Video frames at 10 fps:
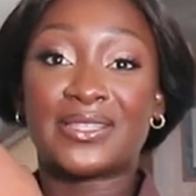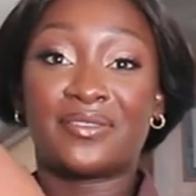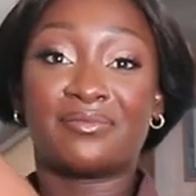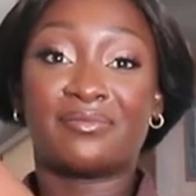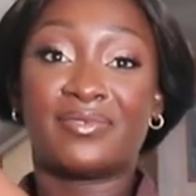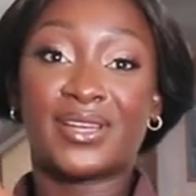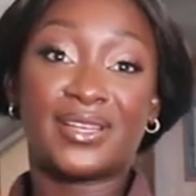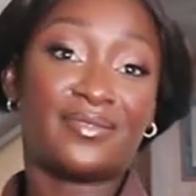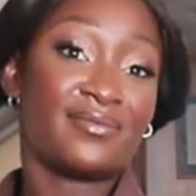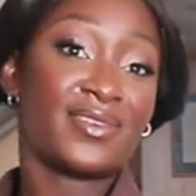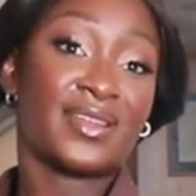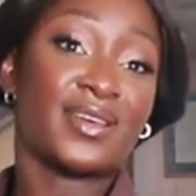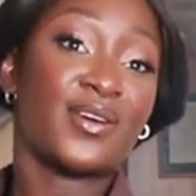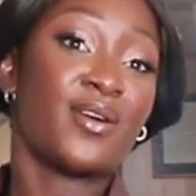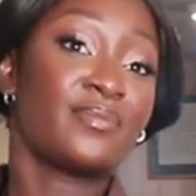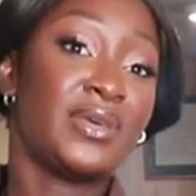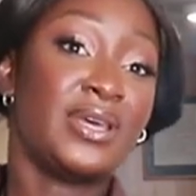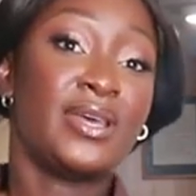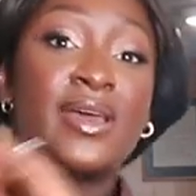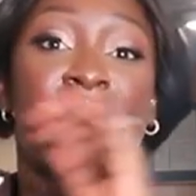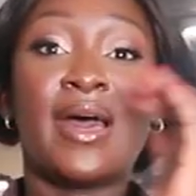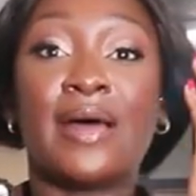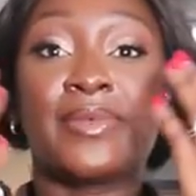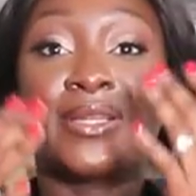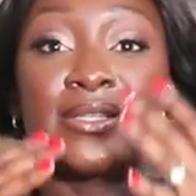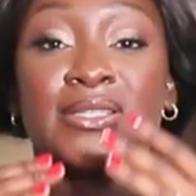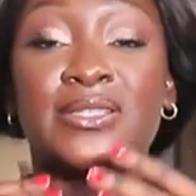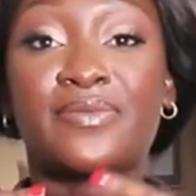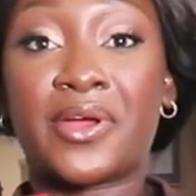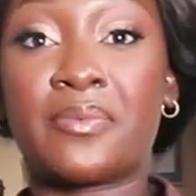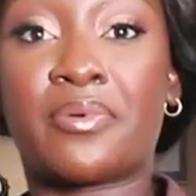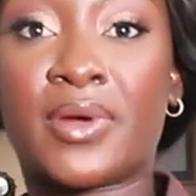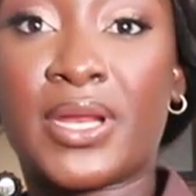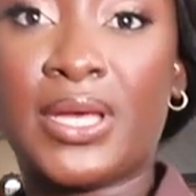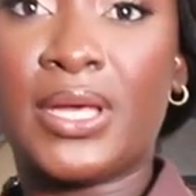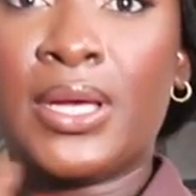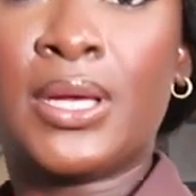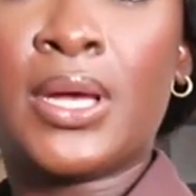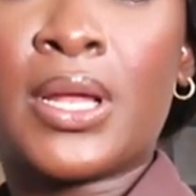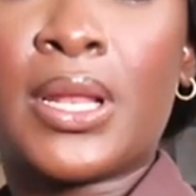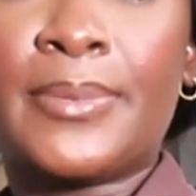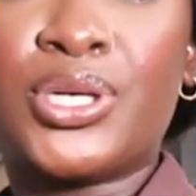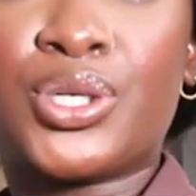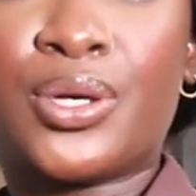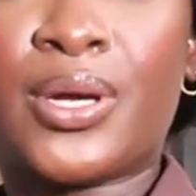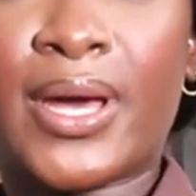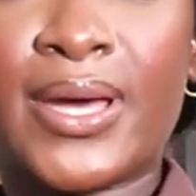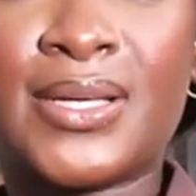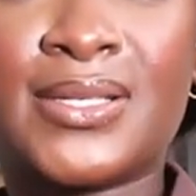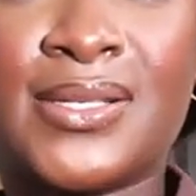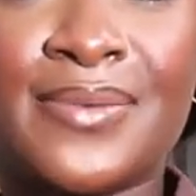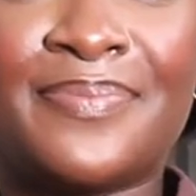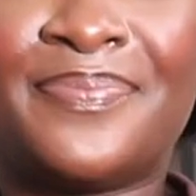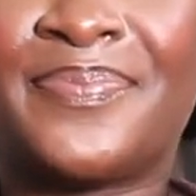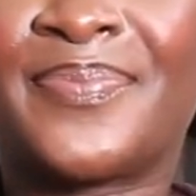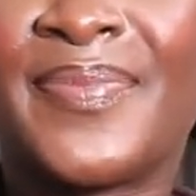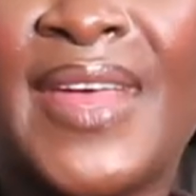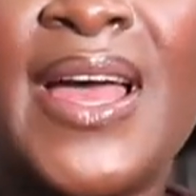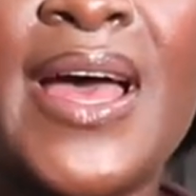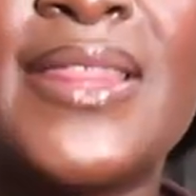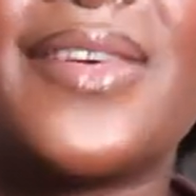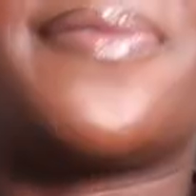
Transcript: that really really got me and like this is very pretty let me show you guys and the